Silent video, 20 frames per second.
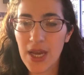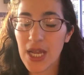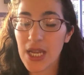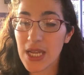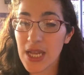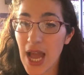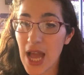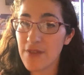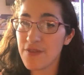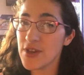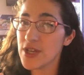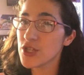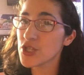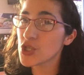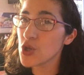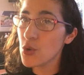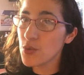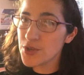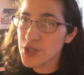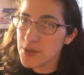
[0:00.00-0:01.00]
life is
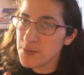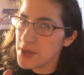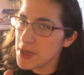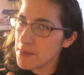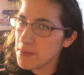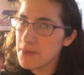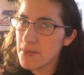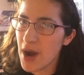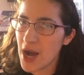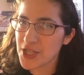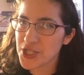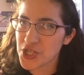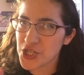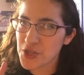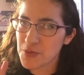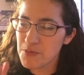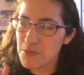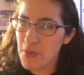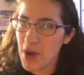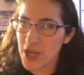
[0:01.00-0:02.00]
going to be
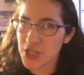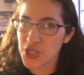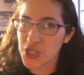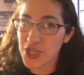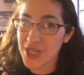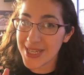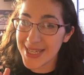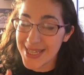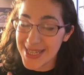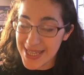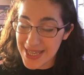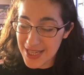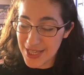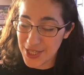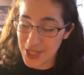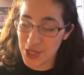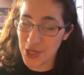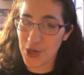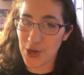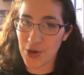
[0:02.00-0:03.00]
much, much
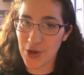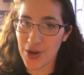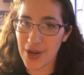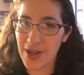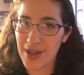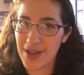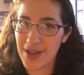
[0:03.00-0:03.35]
easier